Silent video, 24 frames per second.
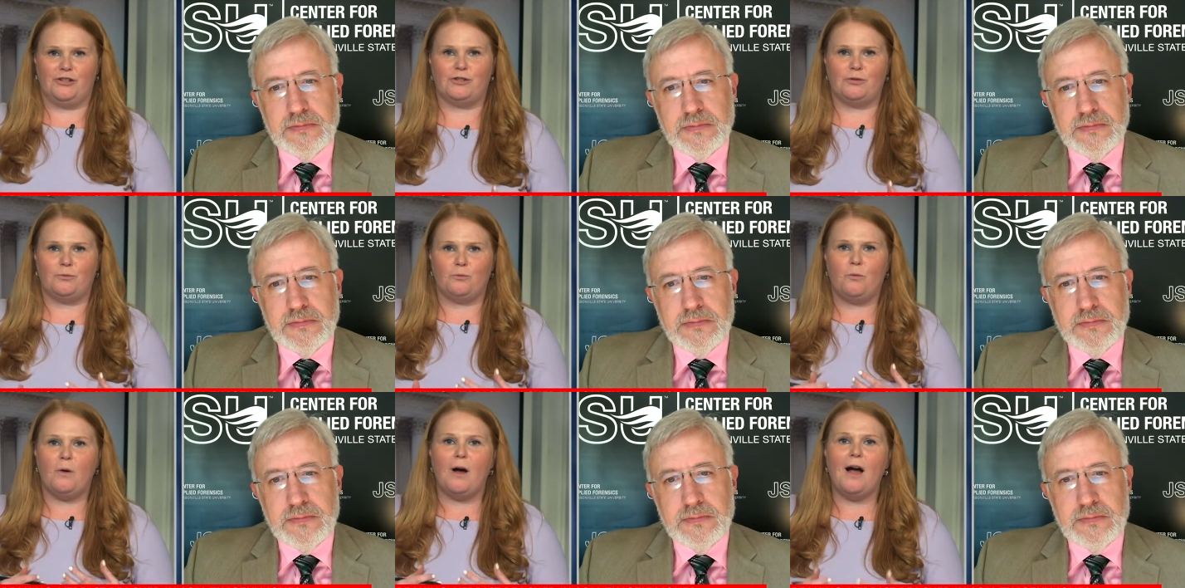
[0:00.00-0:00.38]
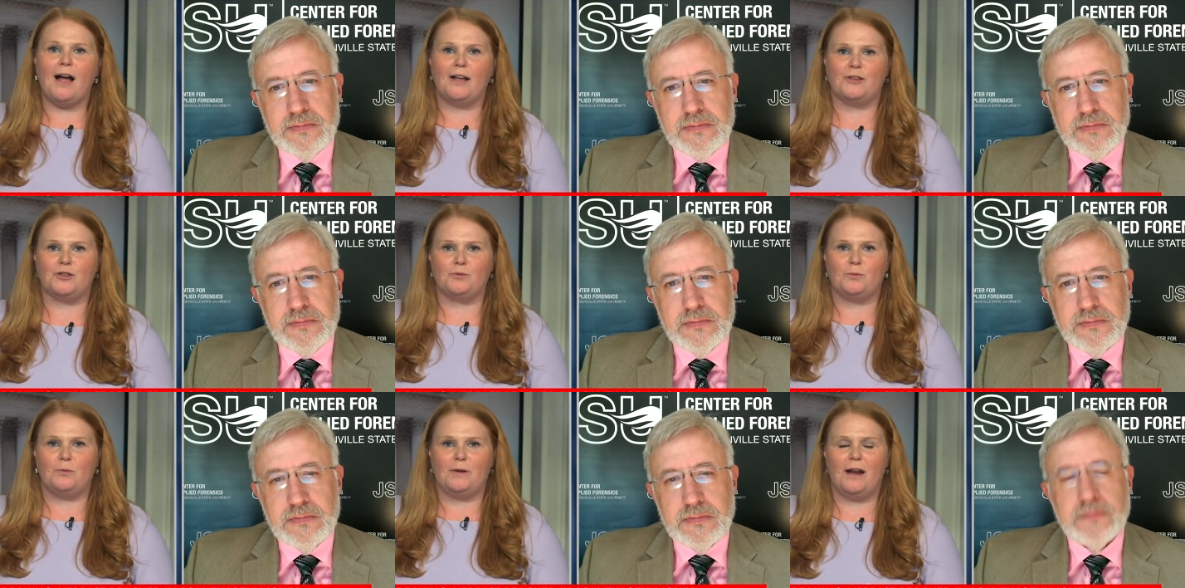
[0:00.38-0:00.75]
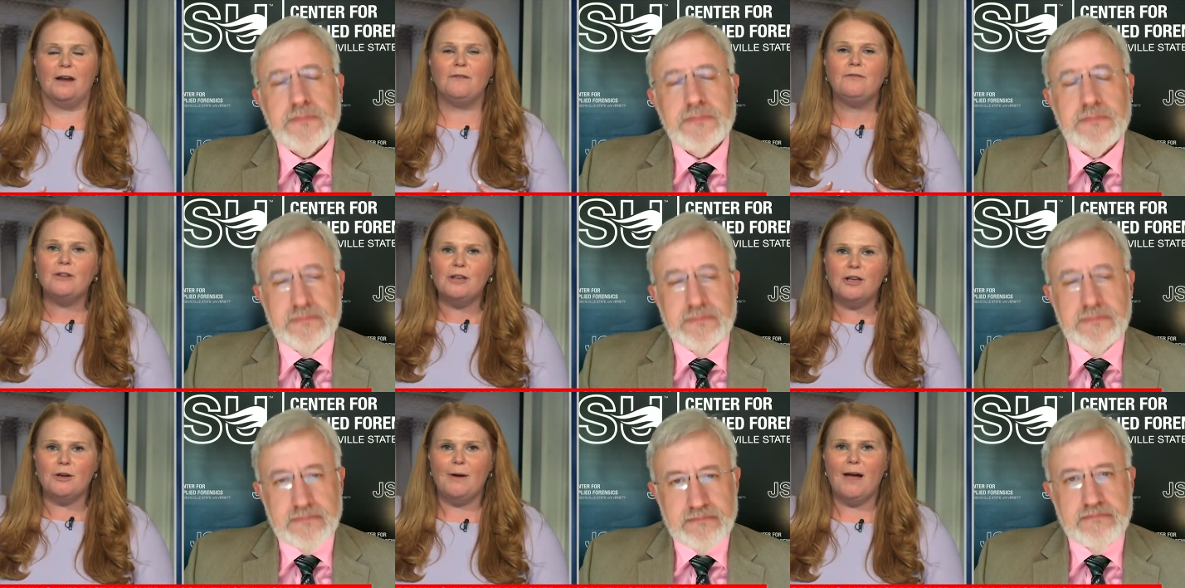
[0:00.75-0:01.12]
Speaker 1: to watch.
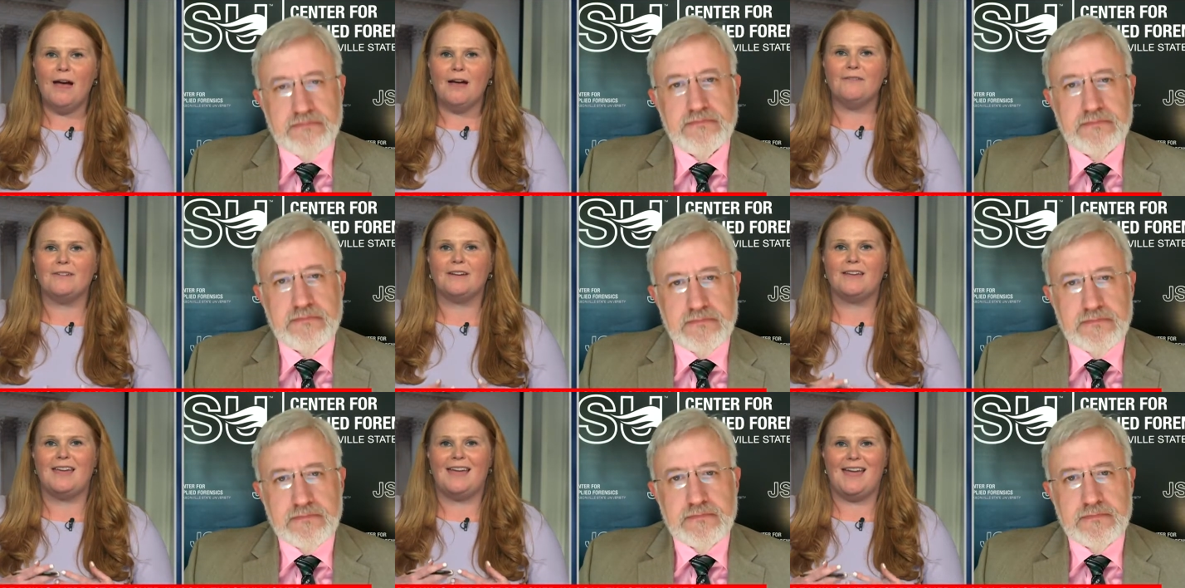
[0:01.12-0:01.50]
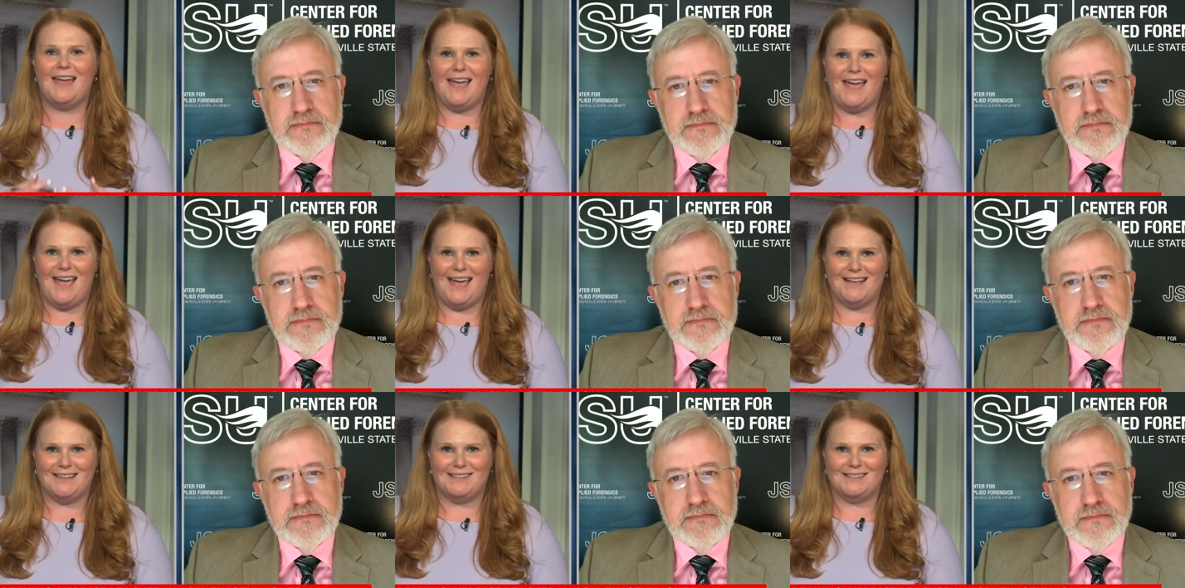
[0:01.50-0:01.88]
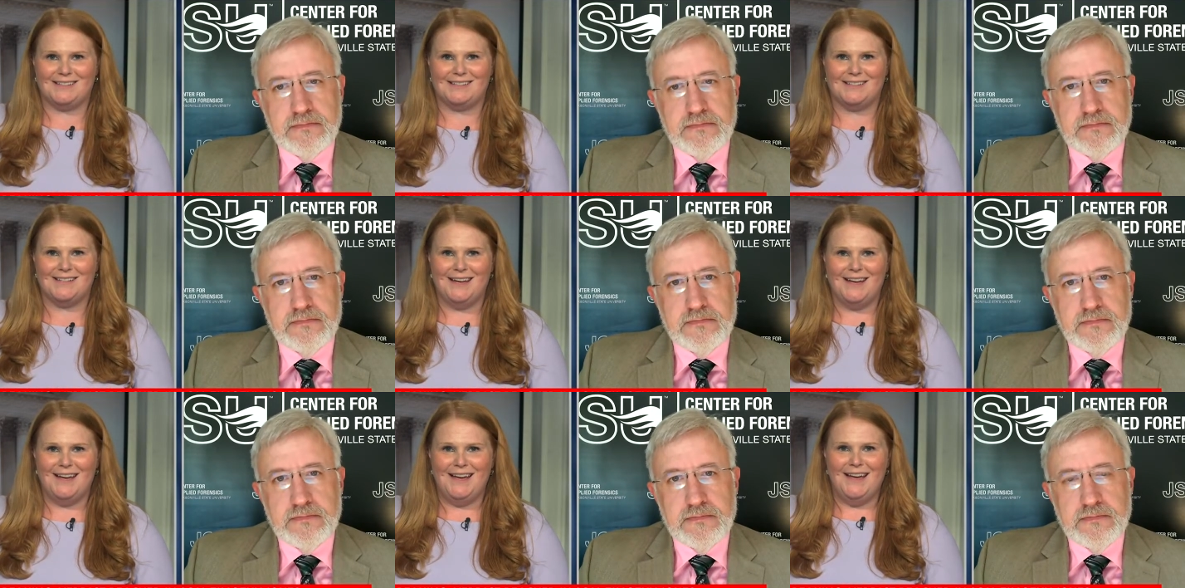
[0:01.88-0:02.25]
Whenever you have a
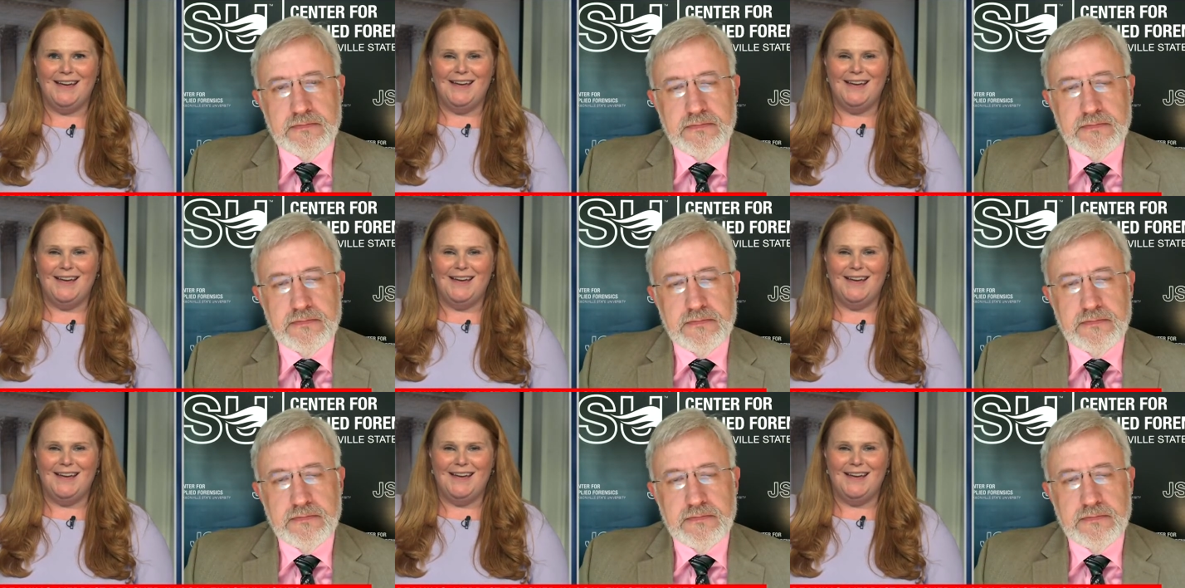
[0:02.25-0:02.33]
case